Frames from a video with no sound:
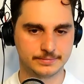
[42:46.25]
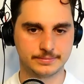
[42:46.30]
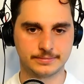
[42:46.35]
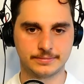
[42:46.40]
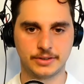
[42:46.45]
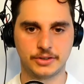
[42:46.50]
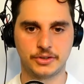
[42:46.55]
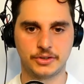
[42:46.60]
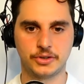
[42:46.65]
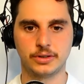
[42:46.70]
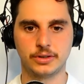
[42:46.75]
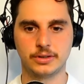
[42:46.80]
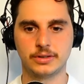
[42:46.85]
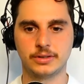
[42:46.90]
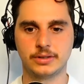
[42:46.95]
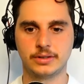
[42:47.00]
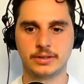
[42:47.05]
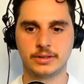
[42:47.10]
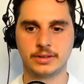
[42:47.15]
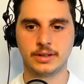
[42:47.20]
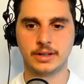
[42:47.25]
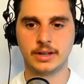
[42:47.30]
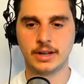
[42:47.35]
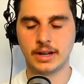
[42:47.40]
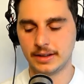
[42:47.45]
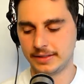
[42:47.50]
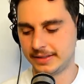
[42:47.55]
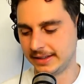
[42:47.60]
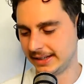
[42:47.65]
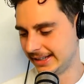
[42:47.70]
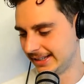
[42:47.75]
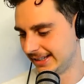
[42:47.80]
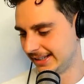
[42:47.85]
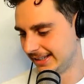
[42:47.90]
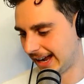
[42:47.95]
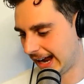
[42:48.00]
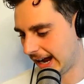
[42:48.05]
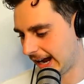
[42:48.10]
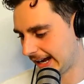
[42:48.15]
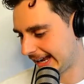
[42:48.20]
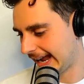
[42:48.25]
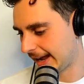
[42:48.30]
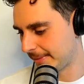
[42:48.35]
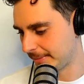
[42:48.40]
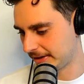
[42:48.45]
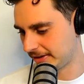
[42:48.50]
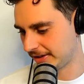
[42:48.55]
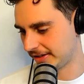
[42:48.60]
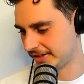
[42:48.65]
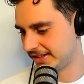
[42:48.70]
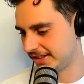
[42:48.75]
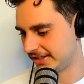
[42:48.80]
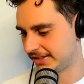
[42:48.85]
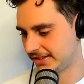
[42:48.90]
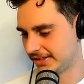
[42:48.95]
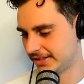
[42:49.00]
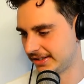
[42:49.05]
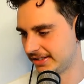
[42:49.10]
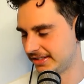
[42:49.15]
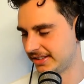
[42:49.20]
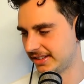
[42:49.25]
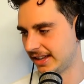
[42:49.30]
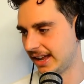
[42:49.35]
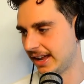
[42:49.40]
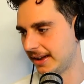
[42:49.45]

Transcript: For sure. I came across this